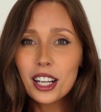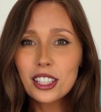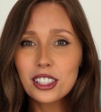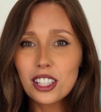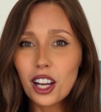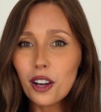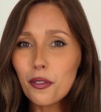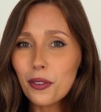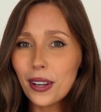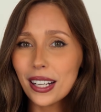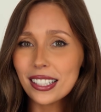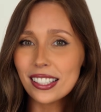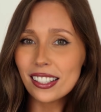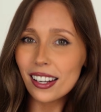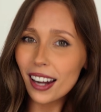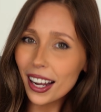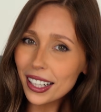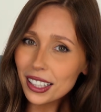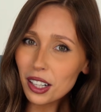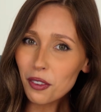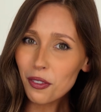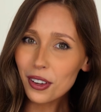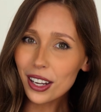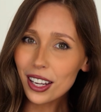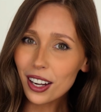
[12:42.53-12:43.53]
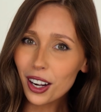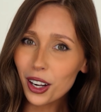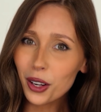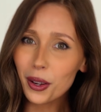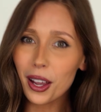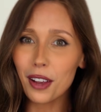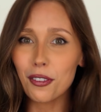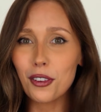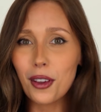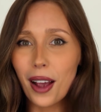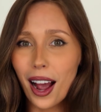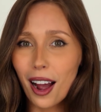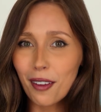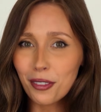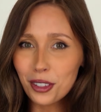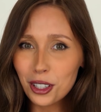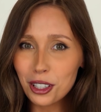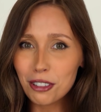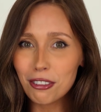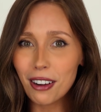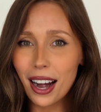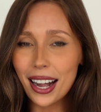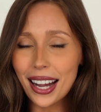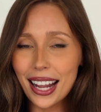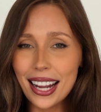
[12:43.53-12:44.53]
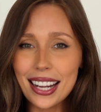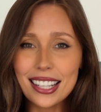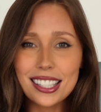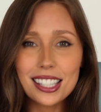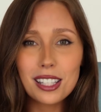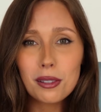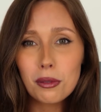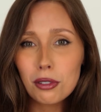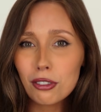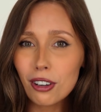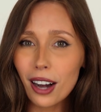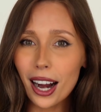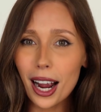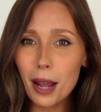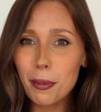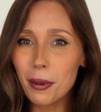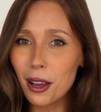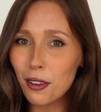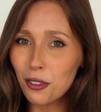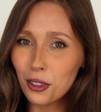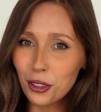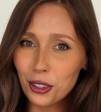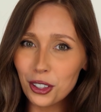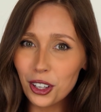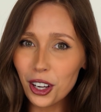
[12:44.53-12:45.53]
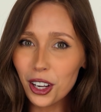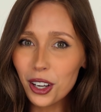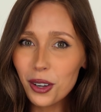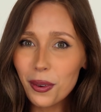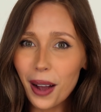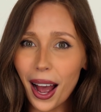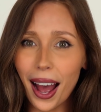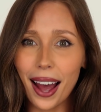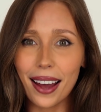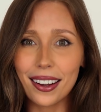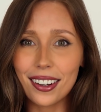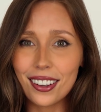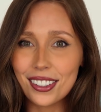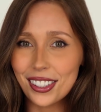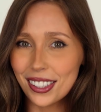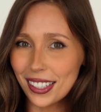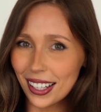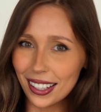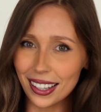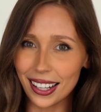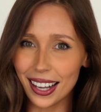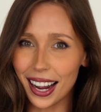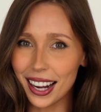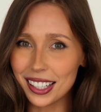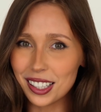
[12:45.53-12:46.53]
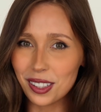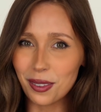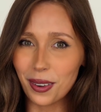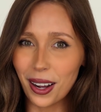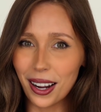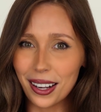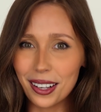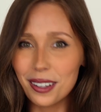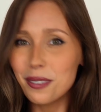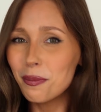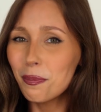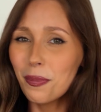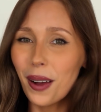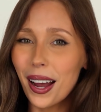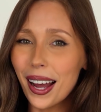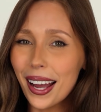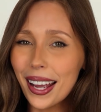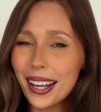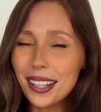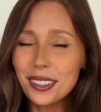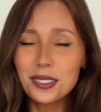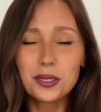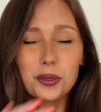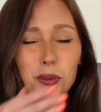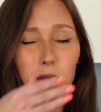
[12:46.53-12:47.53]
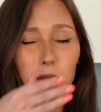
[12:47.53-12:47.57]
Don't forget to like the video if you haven't already. Subscribe if you're new, and I'll see you in the next one. Bye.